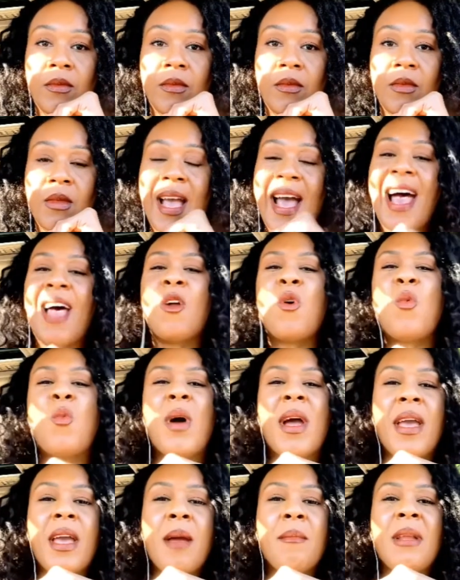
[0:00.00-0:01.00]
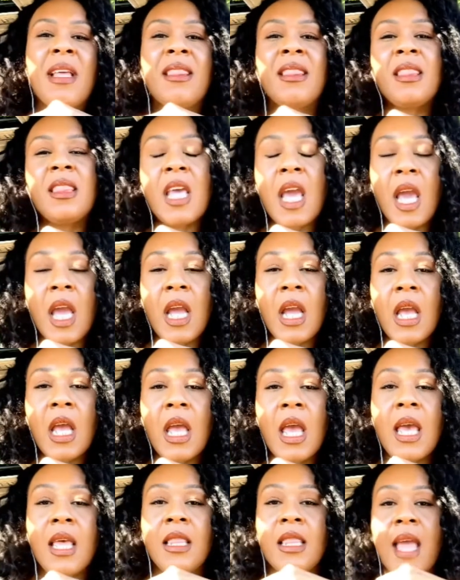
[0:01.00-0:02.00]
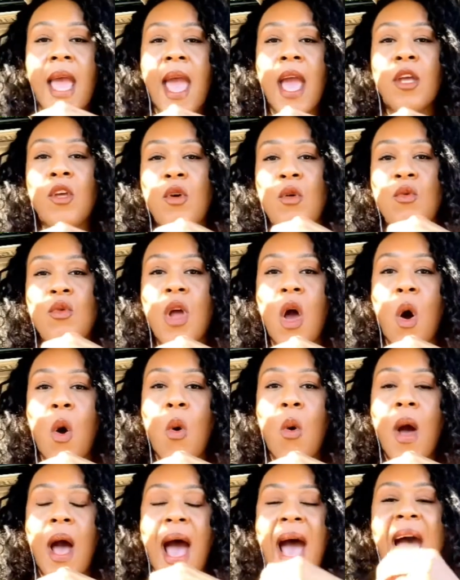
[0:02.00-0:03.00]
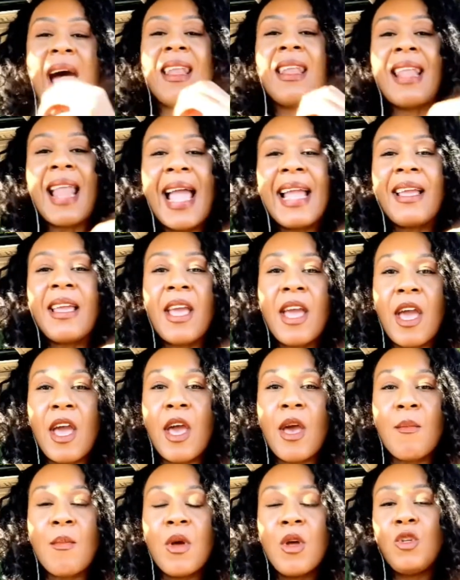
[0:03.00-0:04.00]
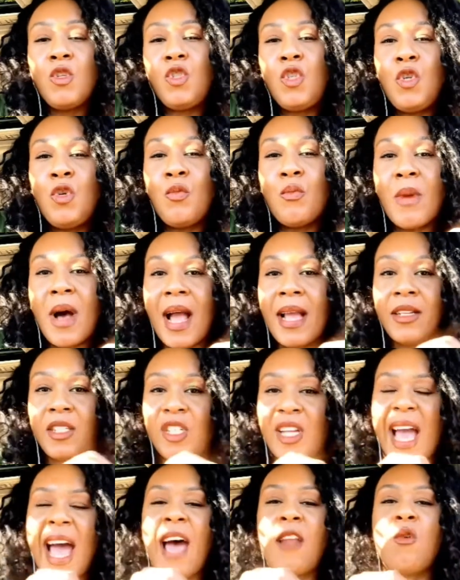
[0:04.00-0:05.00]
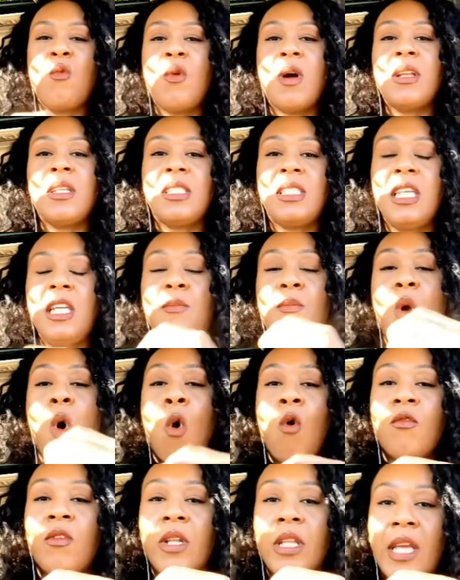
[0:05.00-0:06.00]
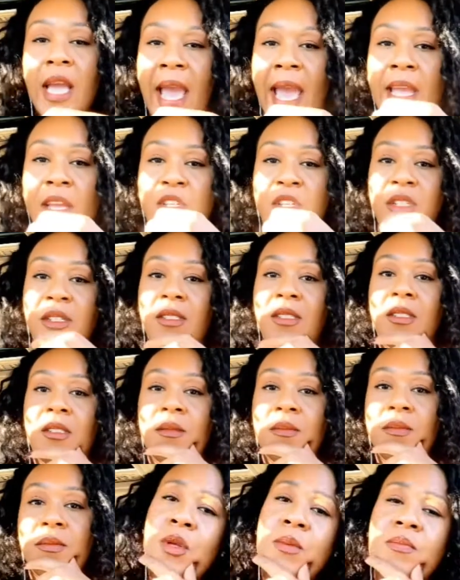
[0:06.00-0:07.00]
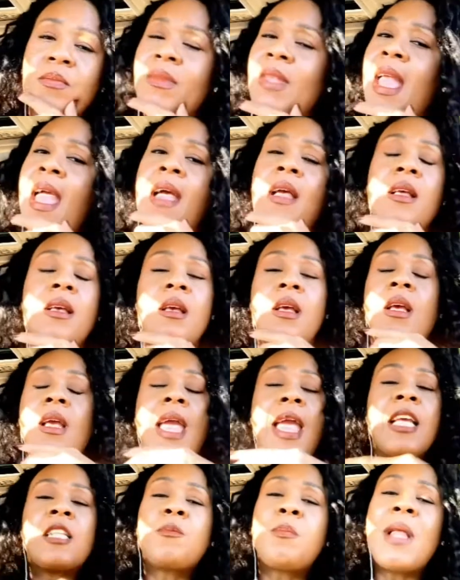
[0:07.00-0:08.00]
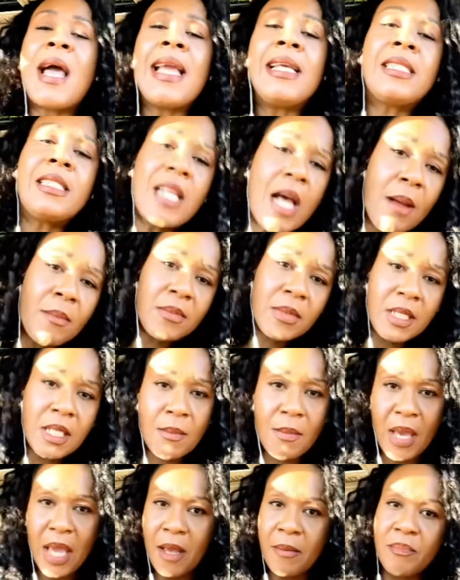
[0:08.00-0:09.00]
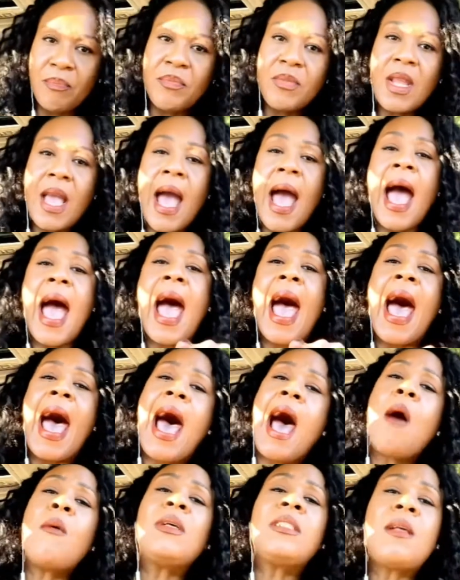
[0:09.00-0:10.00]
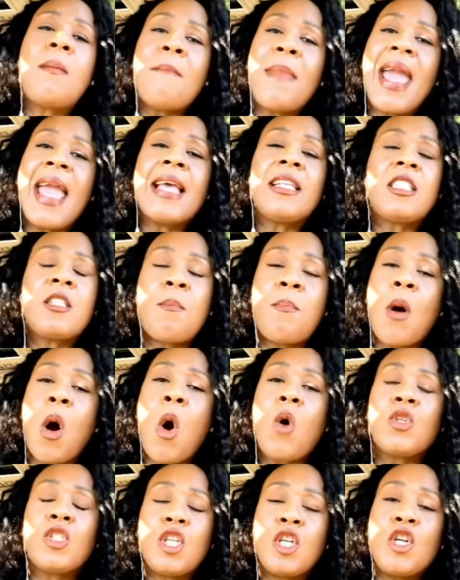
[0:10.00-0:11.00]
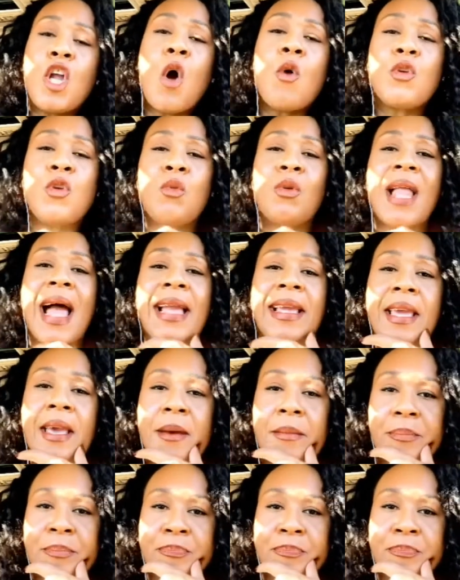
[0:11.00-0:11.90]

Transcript: I don't want him to think that, I like him too much. I don't want to see him overly anxious. Explain something to me. How is a man supposed to know you like him